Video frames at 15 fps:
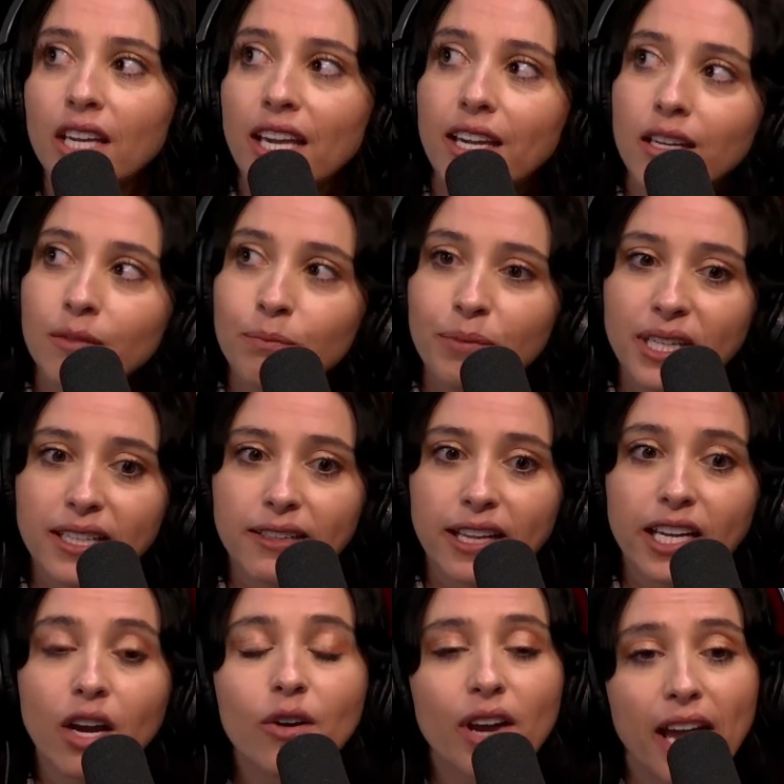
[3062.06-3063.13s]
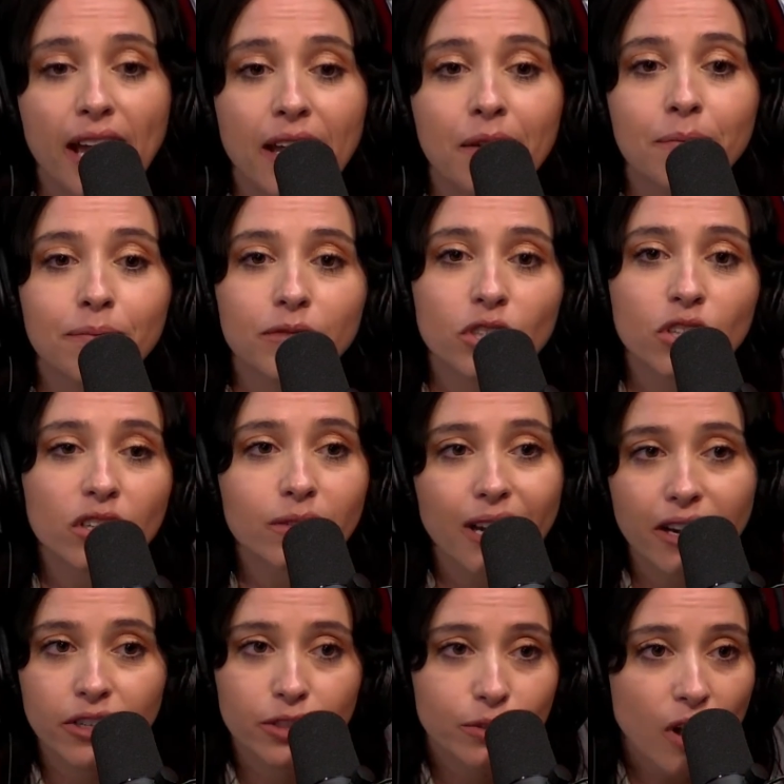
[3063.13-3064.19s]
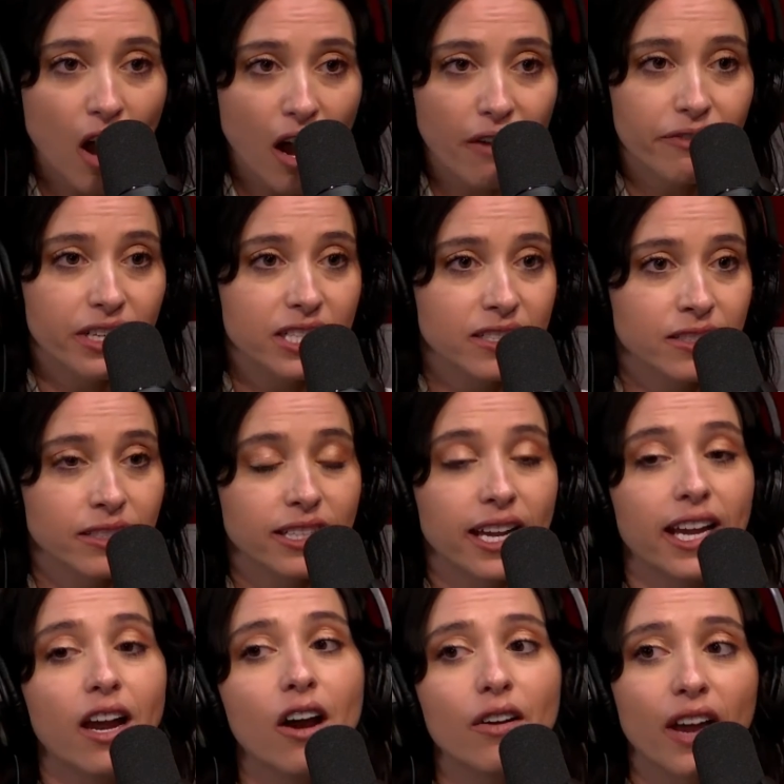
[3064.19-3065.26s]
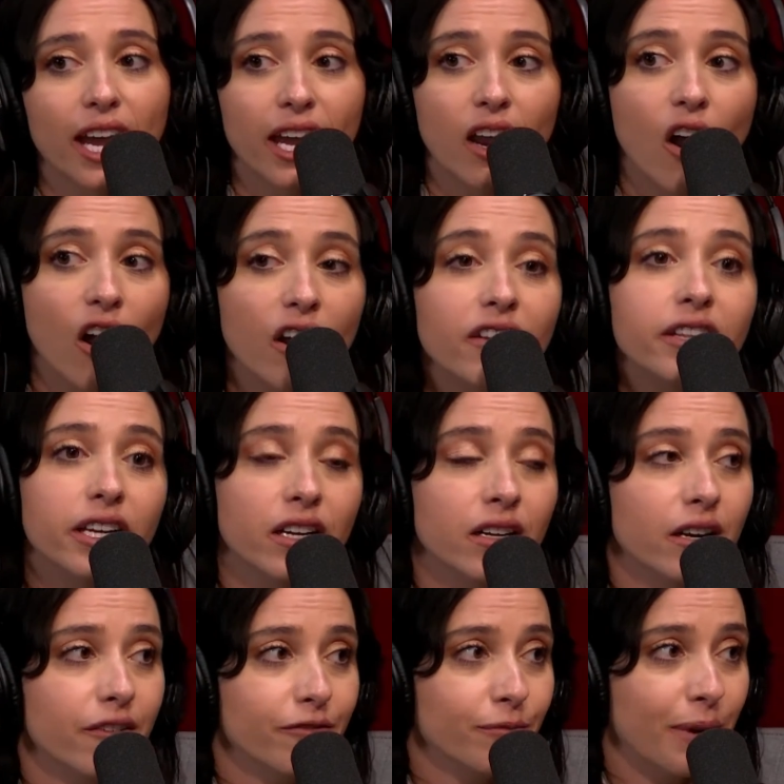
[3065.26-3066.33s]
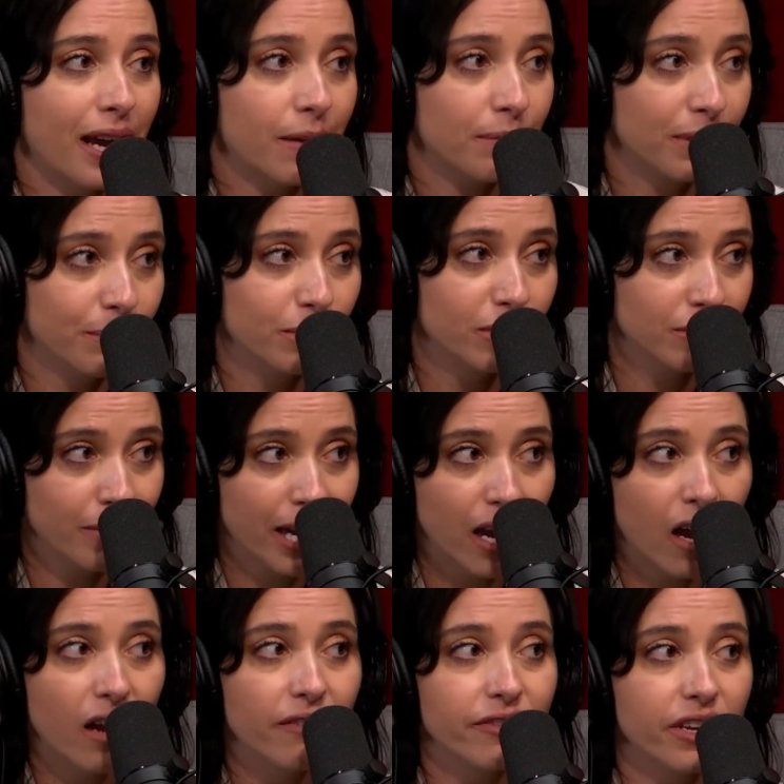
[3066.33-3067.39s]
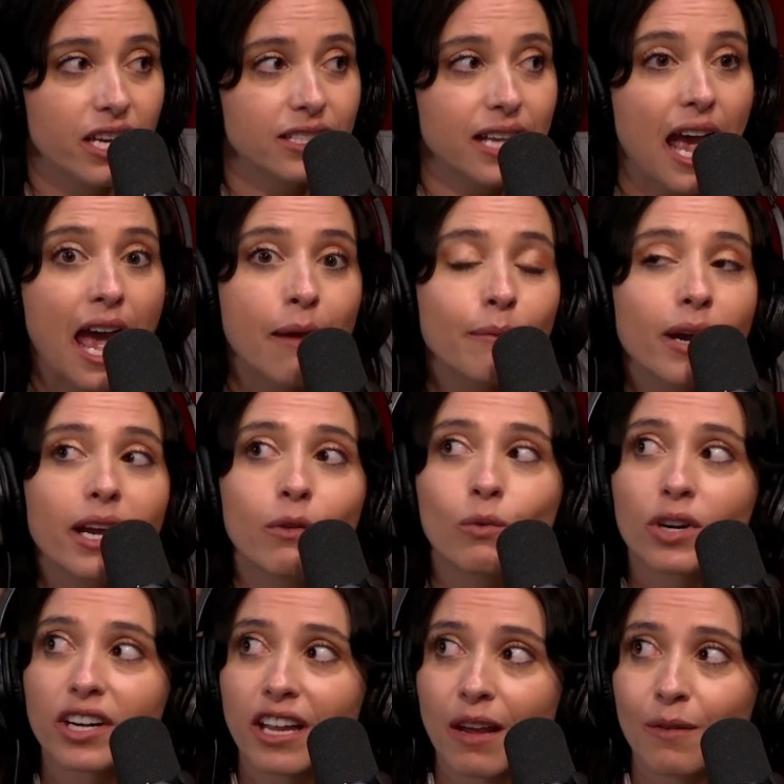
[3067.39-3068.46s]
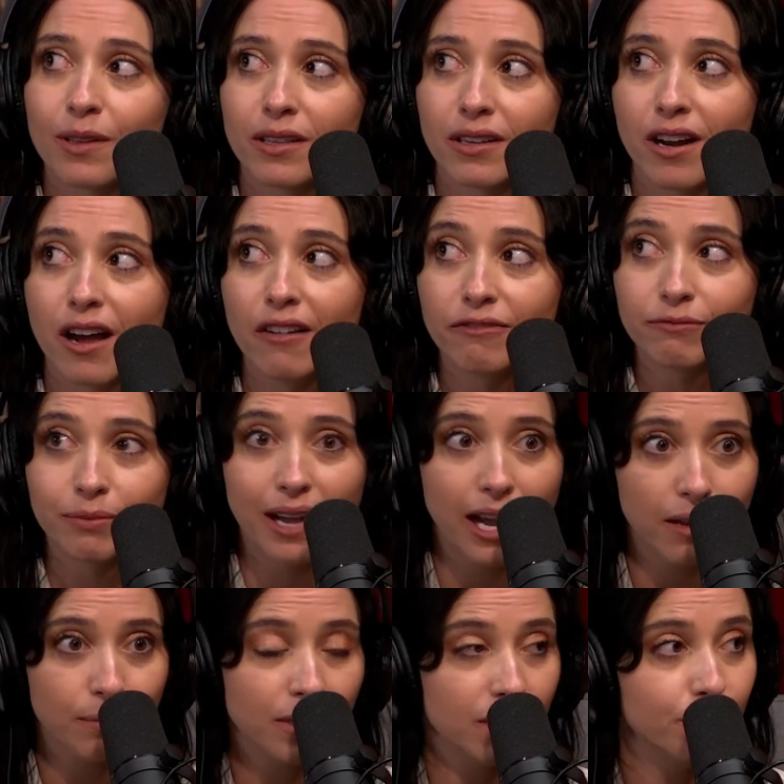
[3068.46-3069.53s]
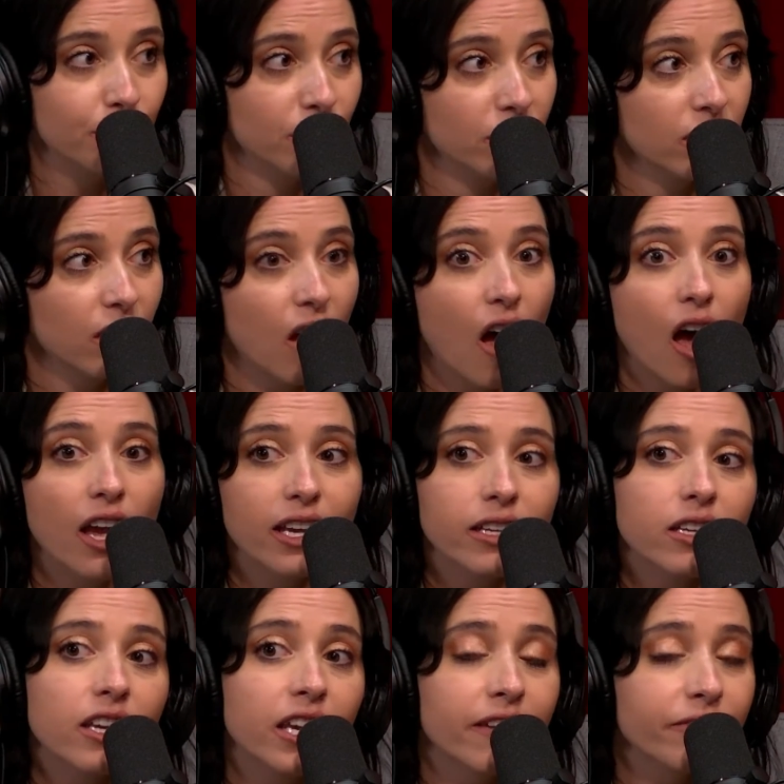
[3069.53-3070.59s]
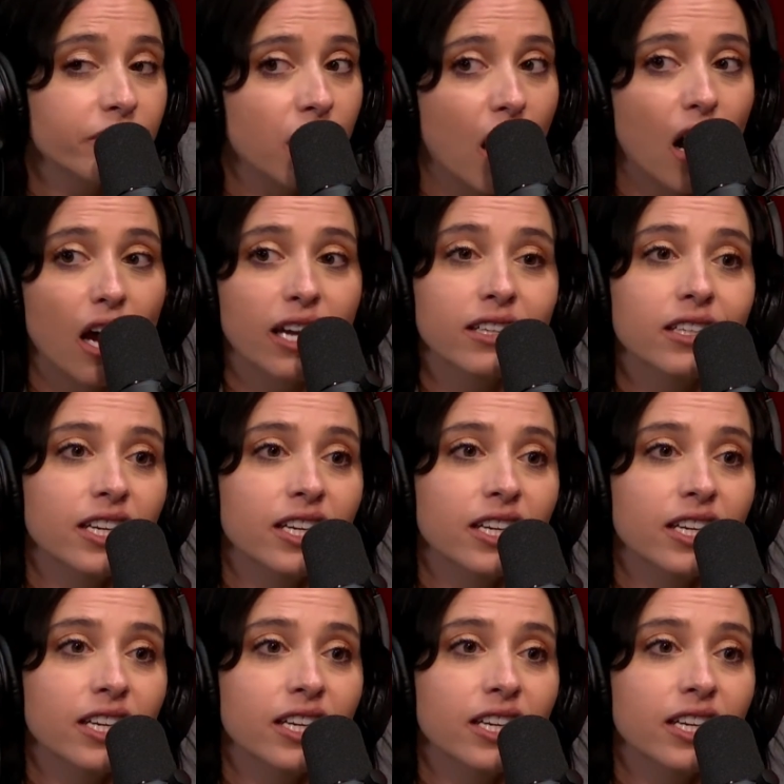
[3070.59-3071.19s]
it could be like, okay, look around your office and say, okay, are there enough black people in my office? Am I working with enough black people? If not,